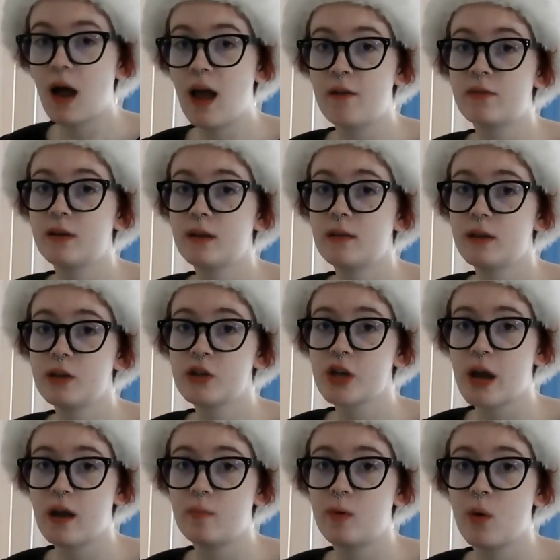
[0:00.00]
Every
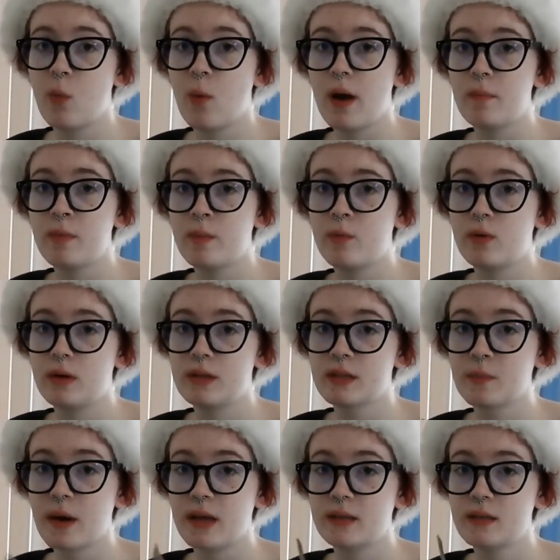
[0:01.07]
cliche about white people and
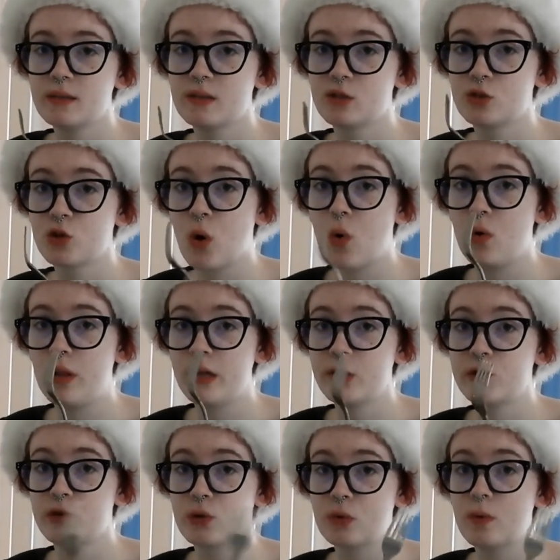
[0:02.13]
spices is totally
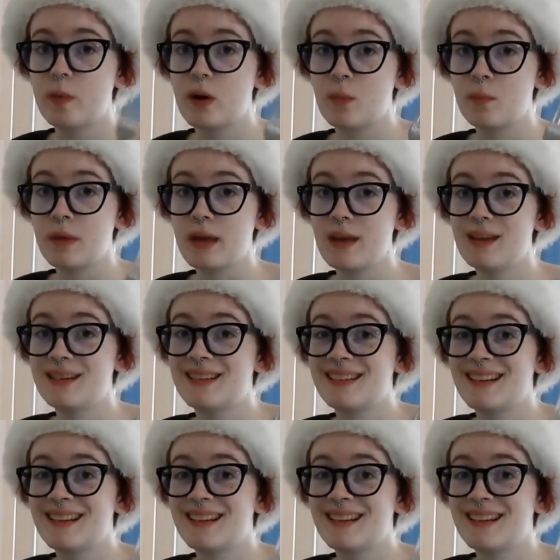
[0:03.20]
true about me.